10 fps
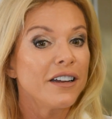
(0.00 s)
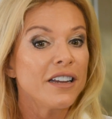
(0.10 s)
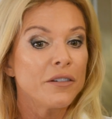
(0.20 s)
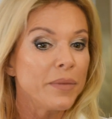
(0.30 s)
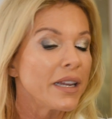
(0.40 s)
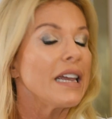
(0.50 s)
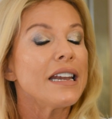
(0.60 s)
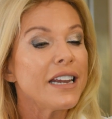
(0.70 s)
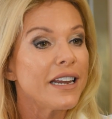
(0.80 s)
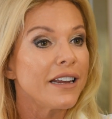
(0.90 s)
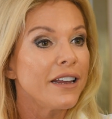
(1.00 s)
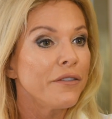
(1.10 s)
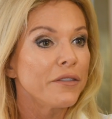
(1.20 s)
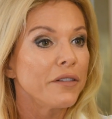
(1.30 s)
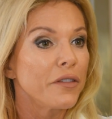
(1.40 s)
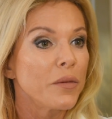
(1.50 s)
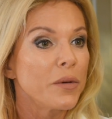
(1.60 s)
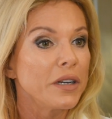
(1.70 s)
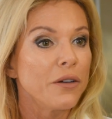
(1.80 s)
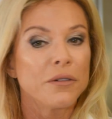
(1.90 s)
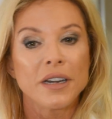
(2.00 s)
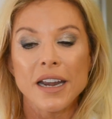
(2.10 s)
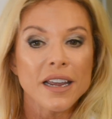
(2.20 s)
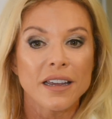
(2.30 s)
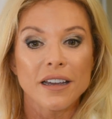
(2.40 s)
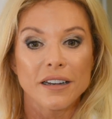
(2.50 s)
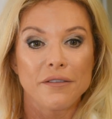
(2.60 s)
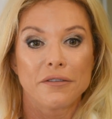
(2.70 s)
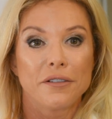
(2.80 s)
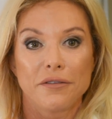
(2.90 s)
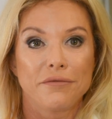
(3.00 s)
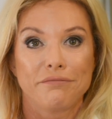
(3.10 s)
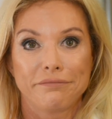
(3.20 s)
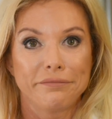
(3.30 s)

in a bikini in front of everybody, or naked in front of